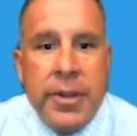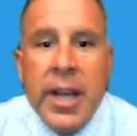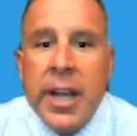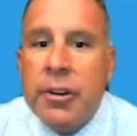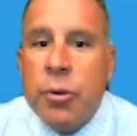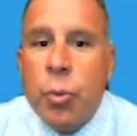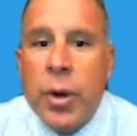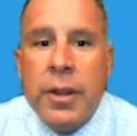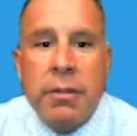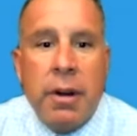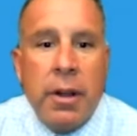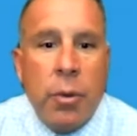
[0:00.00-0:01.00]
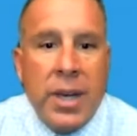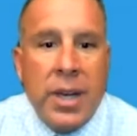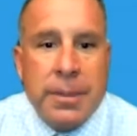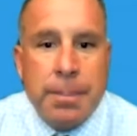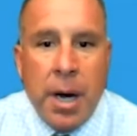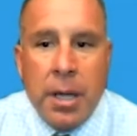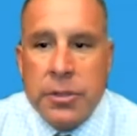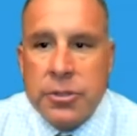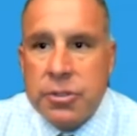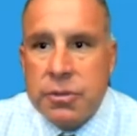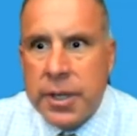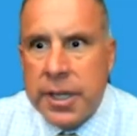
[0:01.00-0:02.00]
tinkered with or otherwise
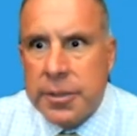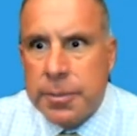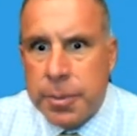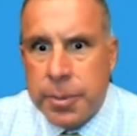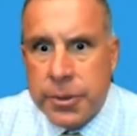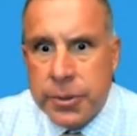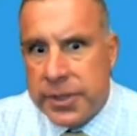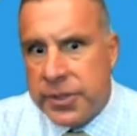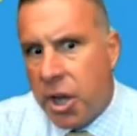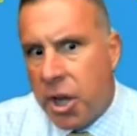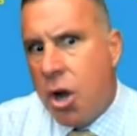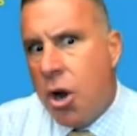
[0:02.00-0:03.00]
abolished the rule against perpetuities.